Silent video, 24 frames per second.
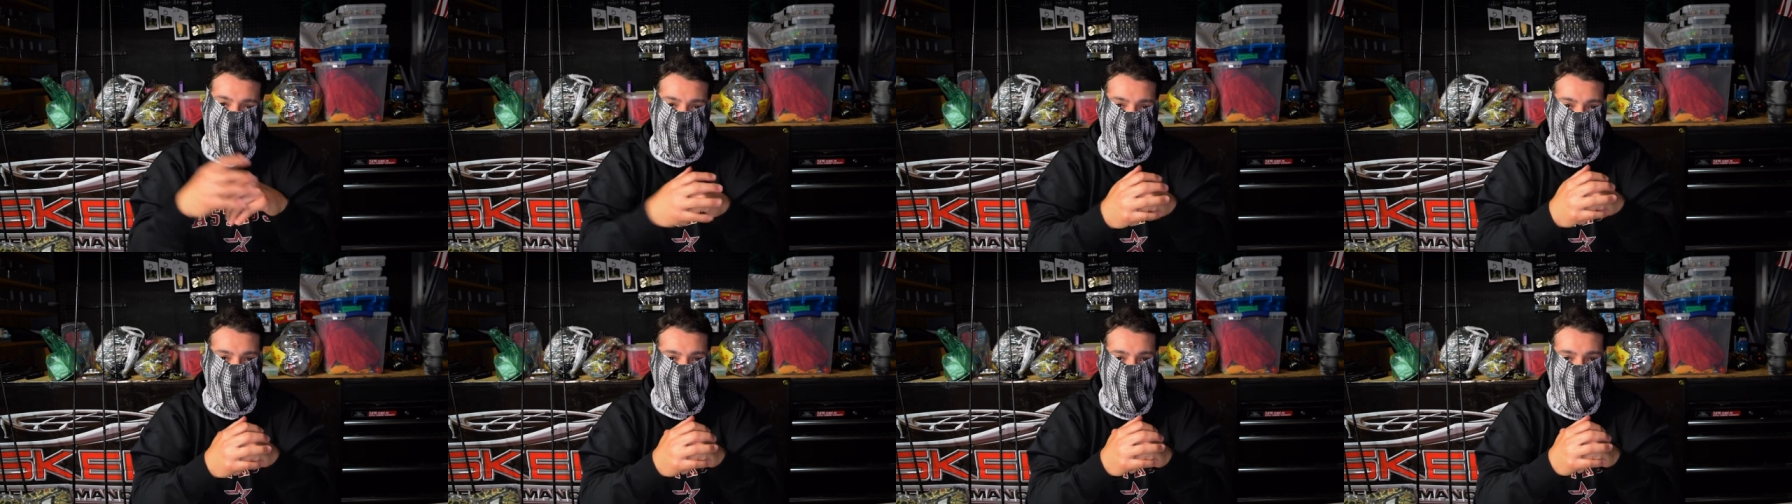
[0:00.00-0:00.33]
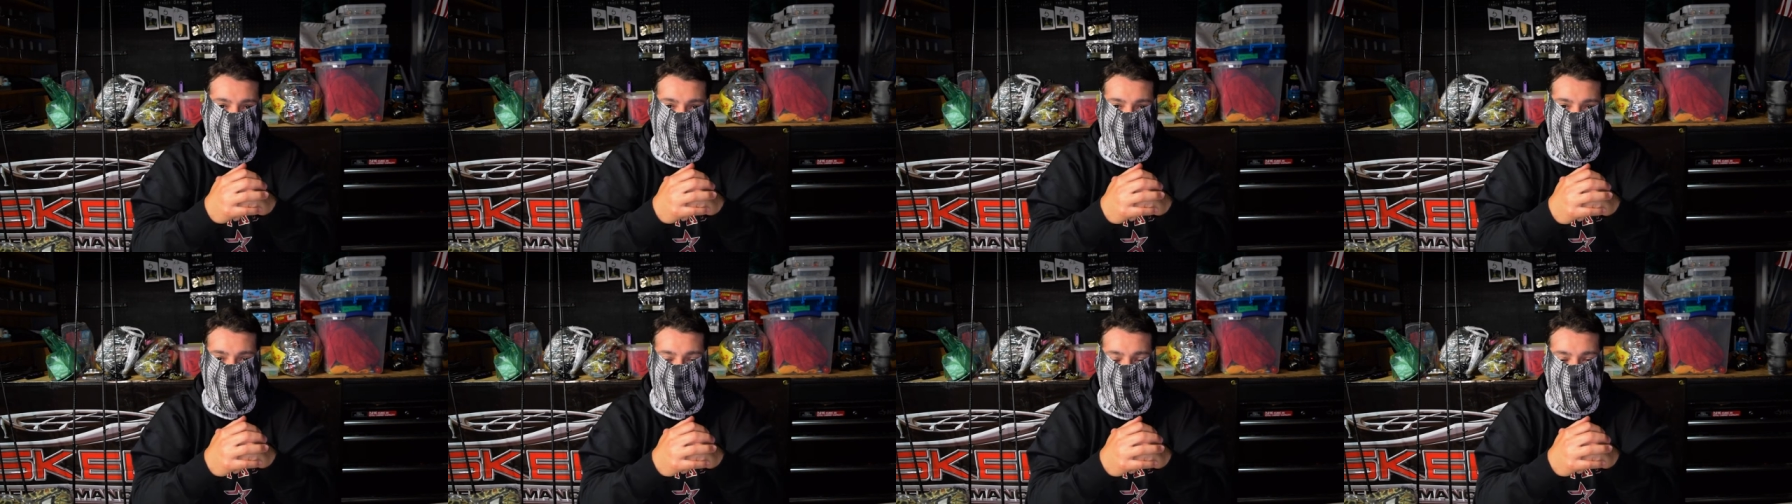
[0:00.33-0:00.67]
your
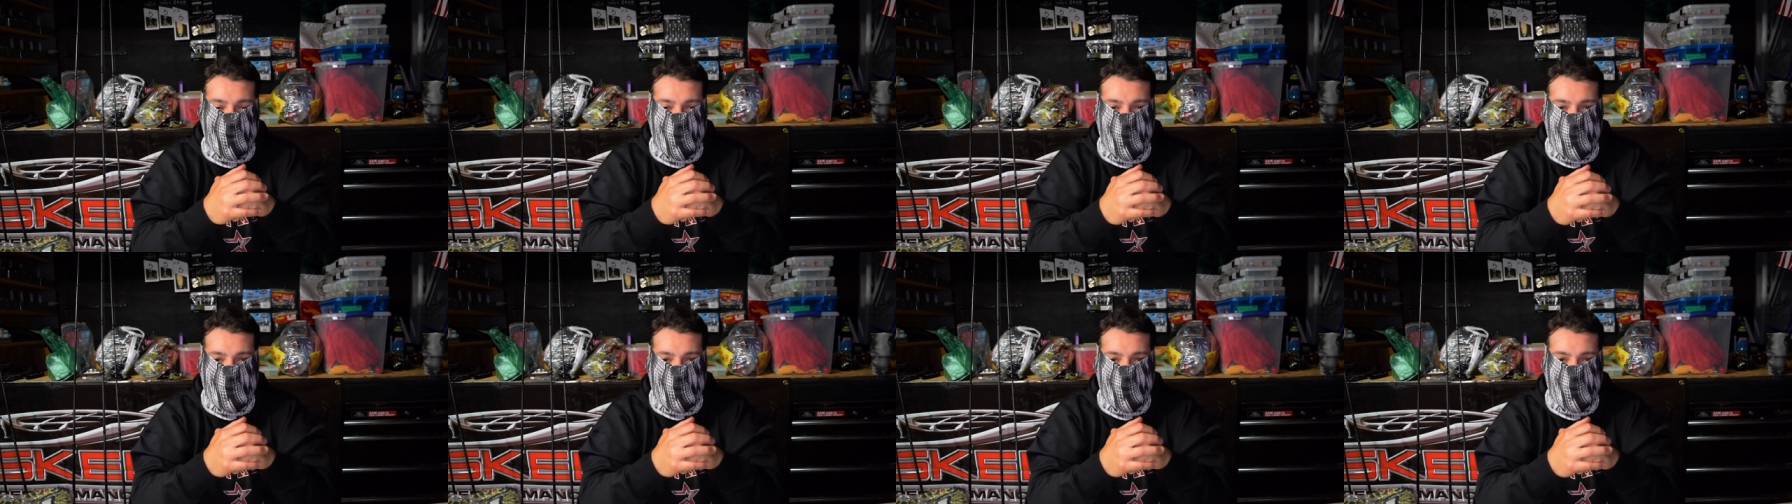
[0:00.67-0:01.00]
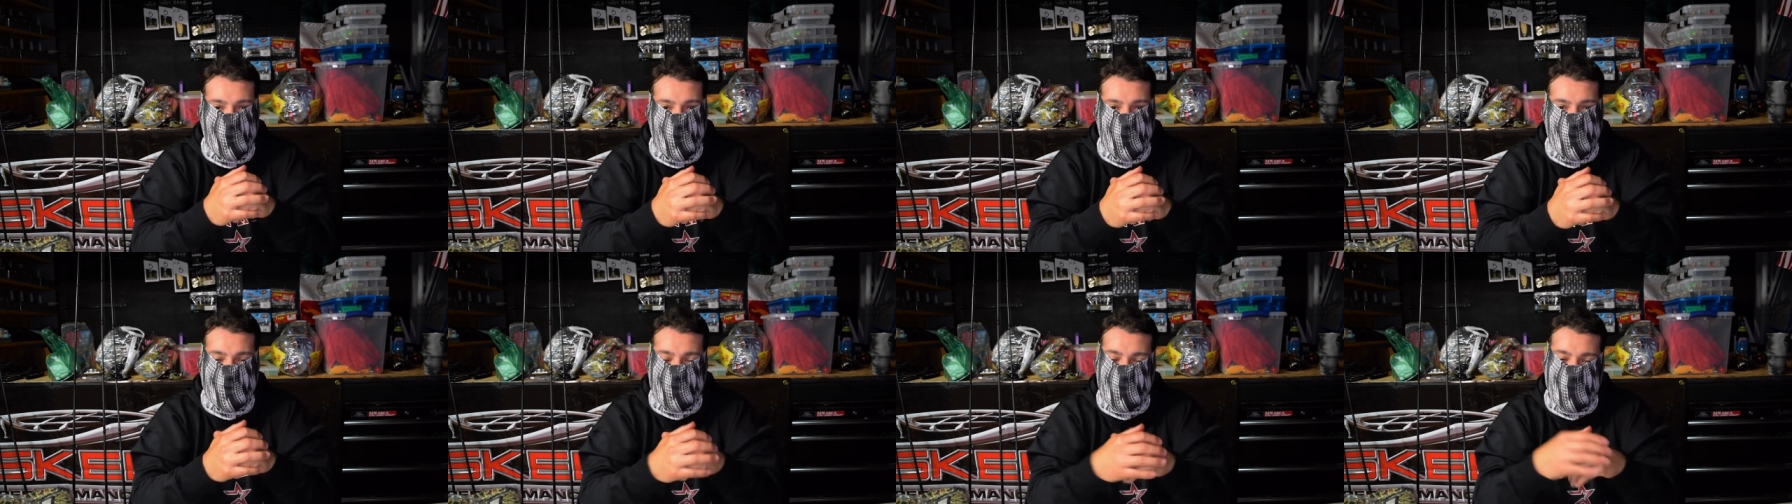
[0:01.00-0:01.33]
face on the windy
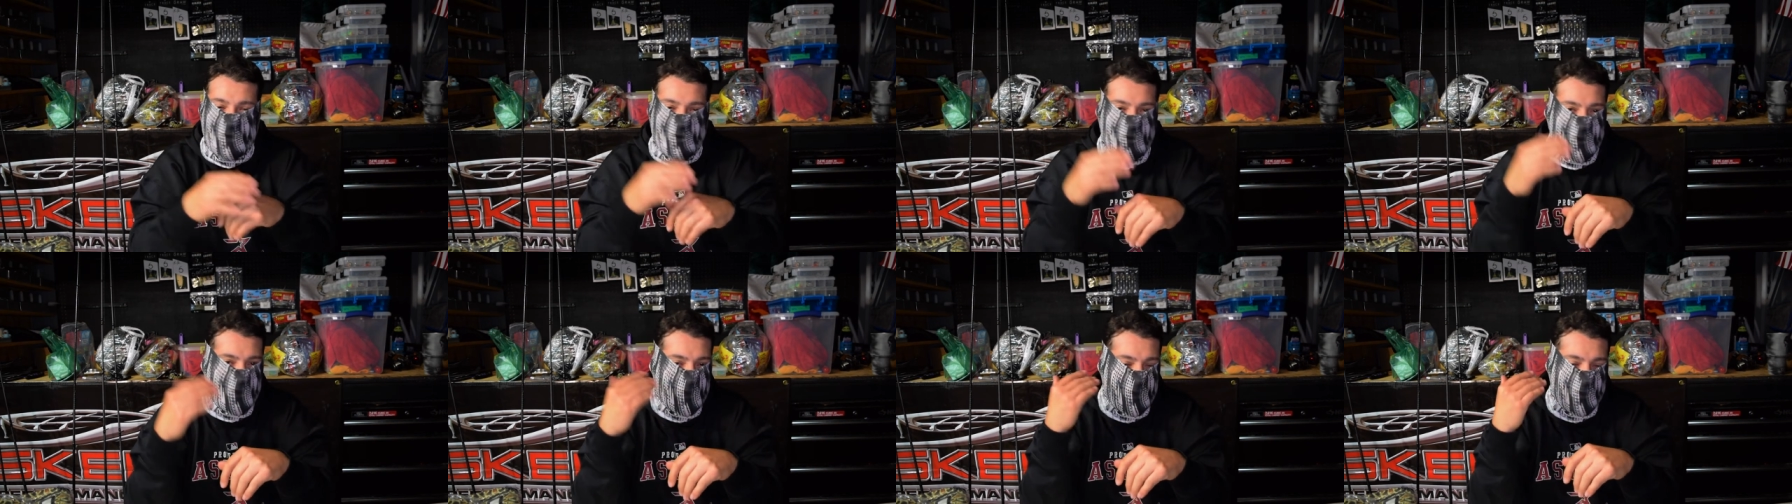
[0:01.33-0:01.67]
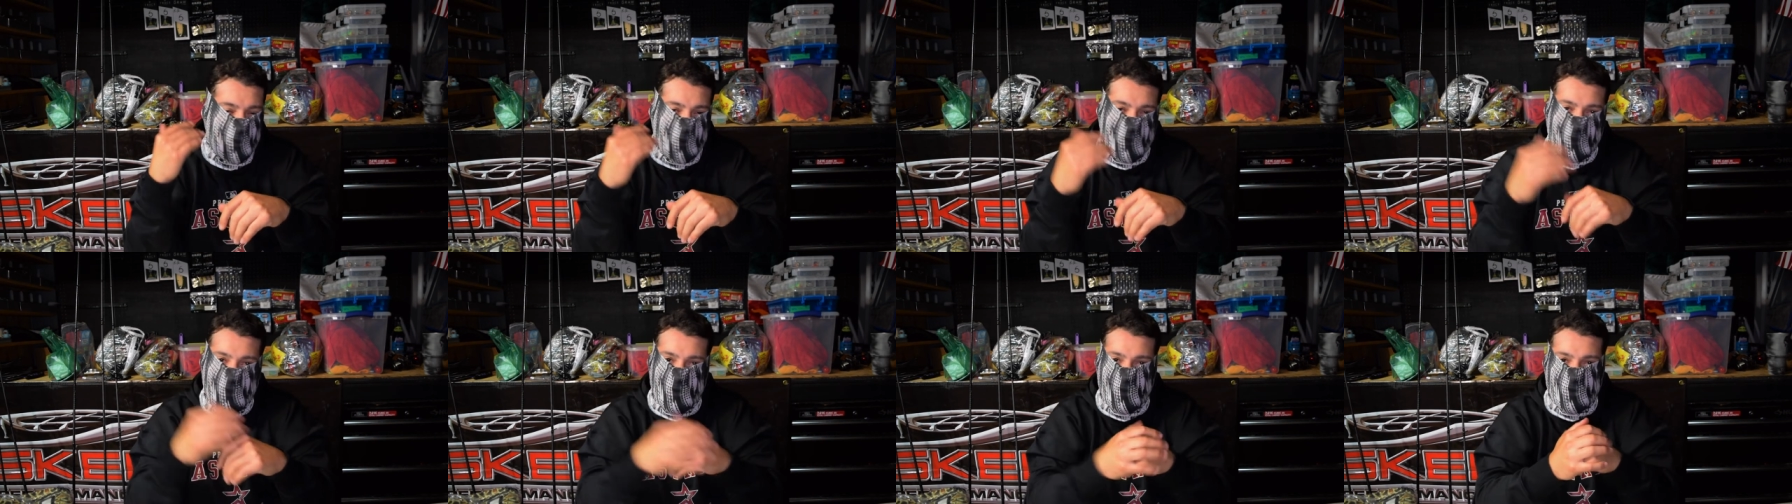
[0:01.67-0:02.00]
mornings. They even keep
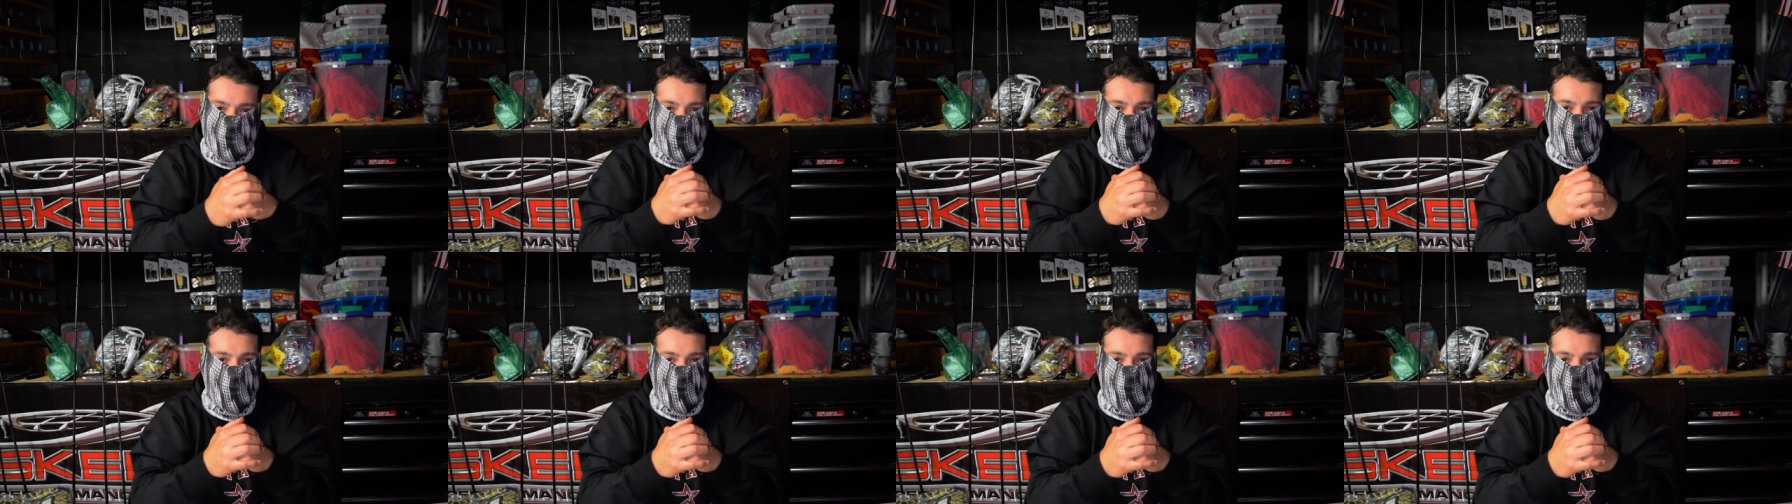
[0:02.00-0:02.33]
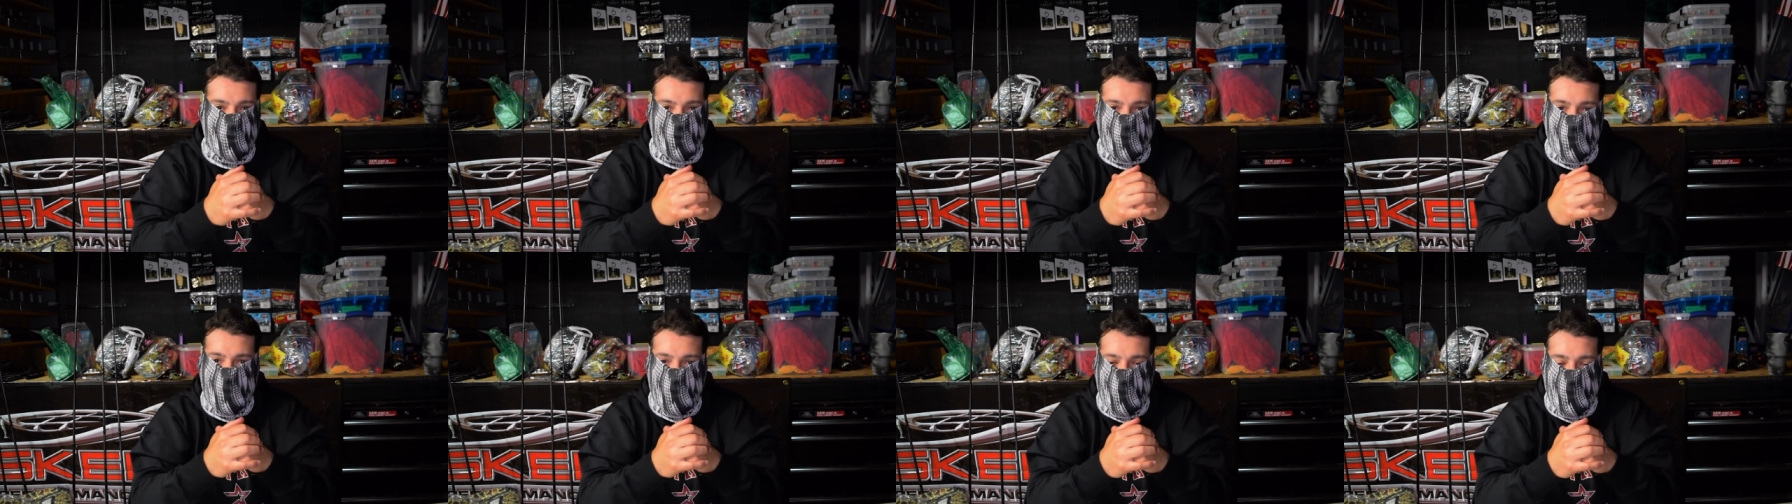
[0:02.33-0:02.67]
your ears
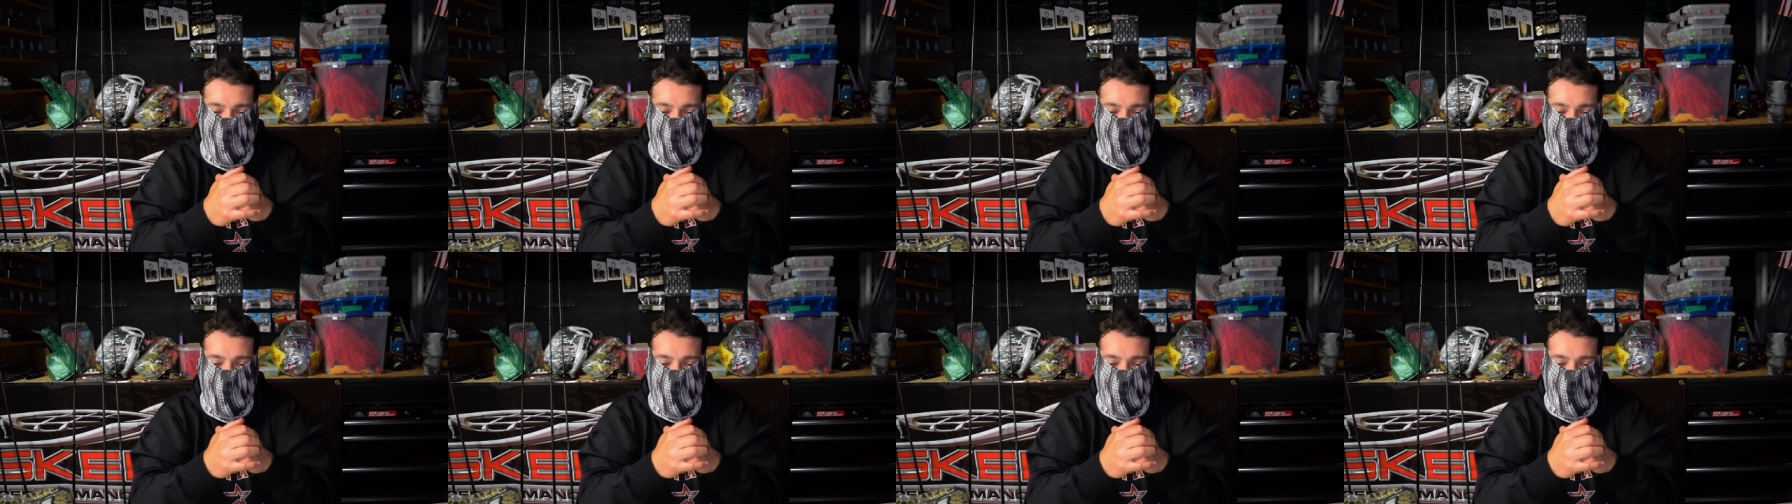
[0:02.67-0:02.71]
cool.